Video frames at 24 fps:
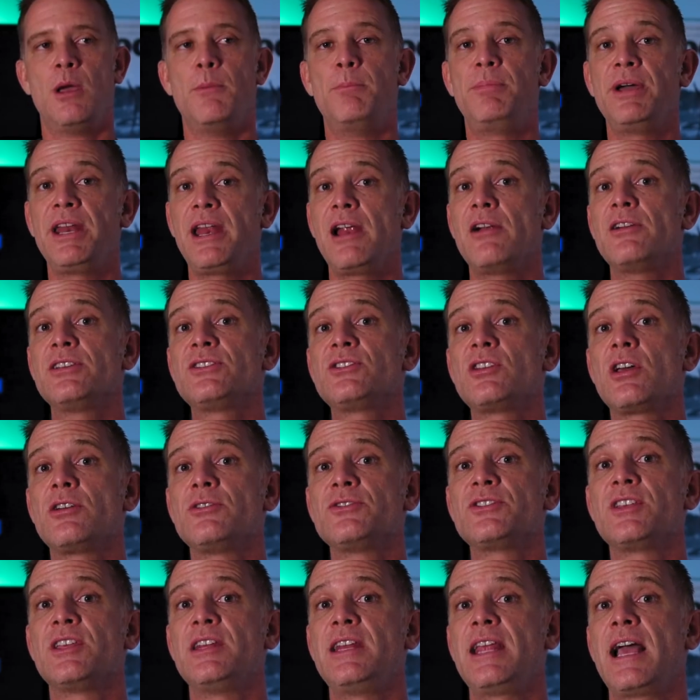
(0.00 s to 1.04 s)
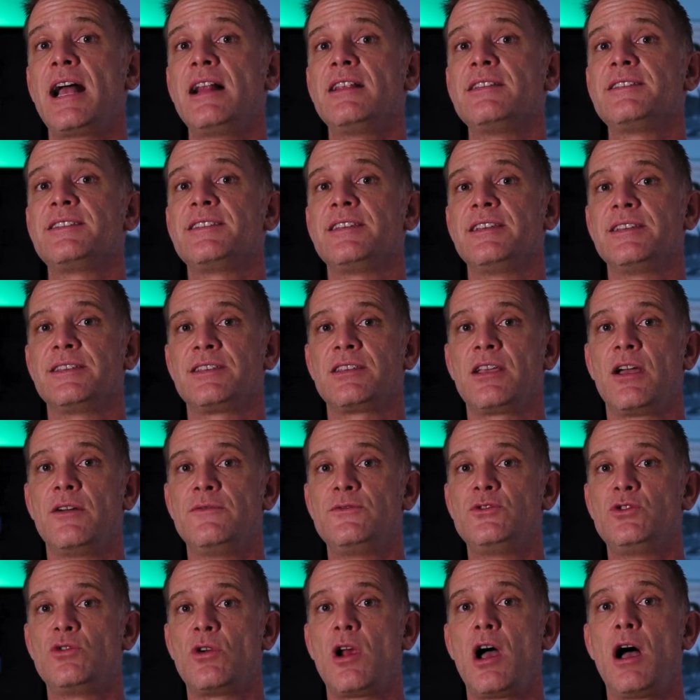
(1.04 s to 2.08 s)
But Aristotle's analysis
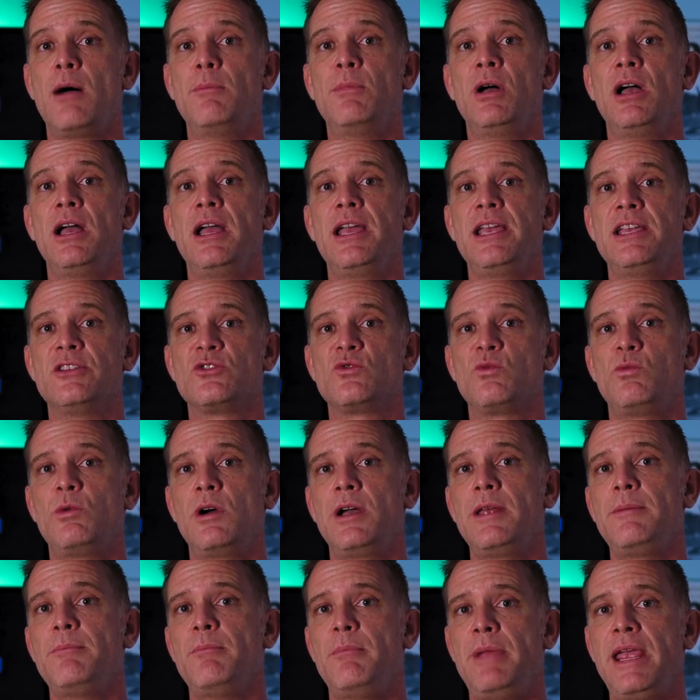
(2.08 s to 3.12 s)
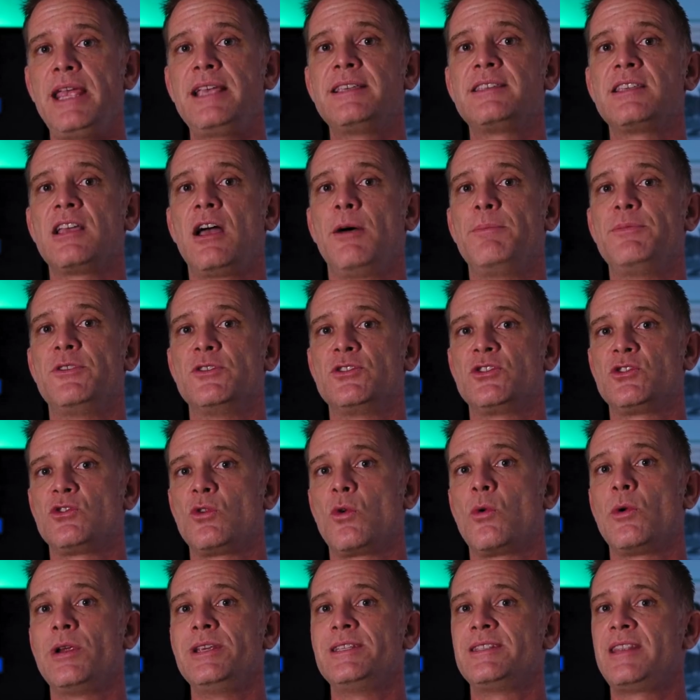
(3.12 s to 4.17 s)
of drama is what makes up the
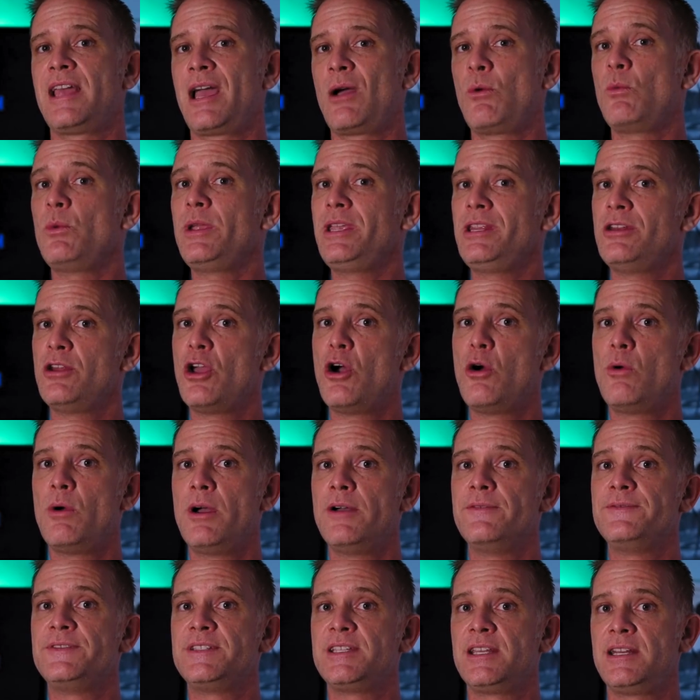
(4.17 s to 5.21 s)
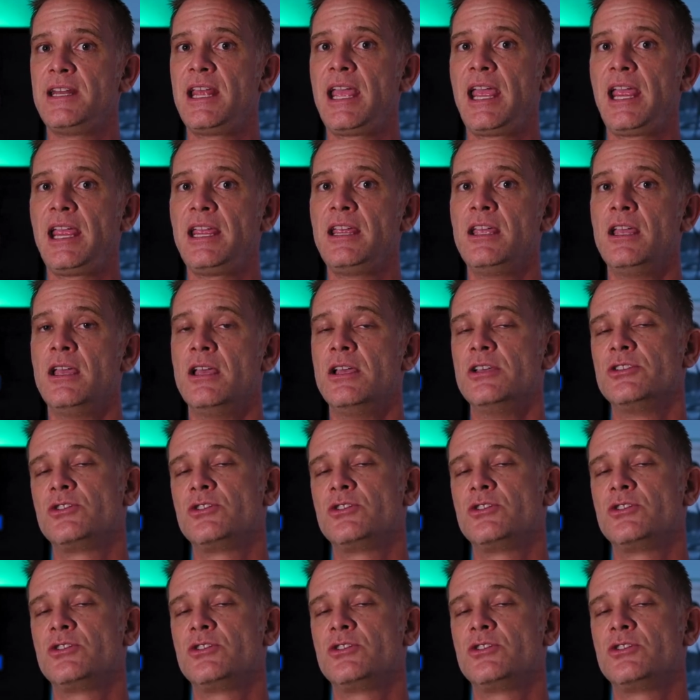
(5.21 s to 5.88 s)
stories that we know of today.